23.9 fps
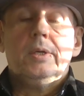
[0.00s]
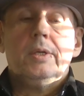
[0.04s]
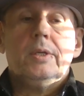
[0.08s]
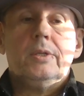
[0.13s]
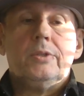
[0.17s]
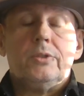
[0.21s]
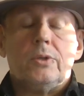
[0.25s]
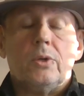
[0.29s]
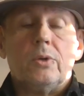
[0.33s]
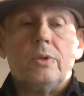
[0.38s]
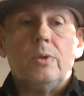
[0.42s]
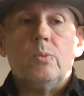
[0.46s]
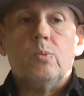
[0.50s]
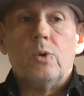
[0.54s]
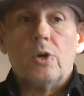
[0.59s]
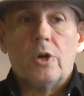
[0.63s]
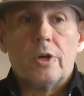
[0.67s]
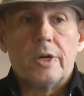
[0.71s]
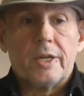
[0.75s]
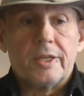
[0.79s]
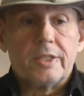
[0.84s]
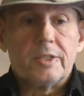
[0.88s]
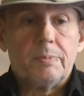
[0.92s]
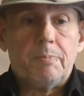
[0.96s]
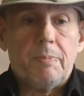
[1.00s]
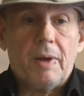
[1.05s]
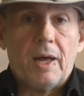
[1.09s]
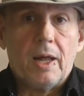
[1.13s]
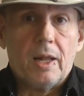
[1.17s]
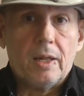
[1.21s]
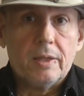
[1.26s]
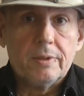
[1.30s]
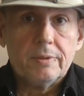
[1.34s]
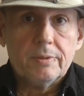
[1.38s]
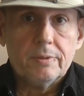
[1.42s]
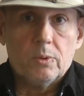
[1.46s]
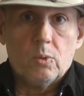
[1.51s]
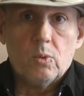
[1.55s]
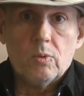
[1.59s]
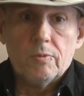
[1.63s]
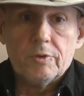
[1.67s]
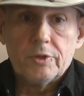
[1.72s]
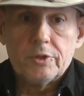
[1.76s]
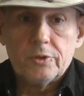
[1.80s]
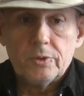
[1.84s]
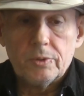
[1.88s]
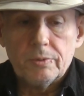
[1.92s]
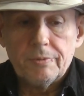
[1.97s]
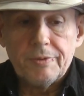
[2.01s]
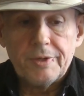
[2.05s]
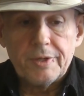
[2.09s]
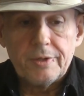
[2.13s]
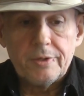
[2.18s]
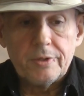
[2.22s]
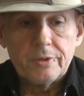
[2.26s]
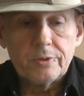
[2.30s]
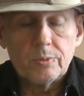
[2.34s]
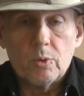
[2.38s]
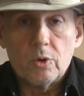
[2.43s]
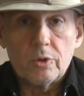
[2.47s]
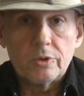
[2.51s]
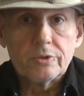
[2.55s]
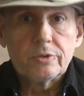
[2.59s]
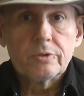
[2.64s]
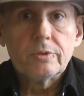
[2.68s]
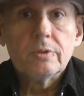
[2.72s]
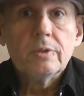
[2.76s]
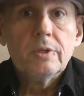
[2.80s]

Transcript: So the word I spelled over 2 videos was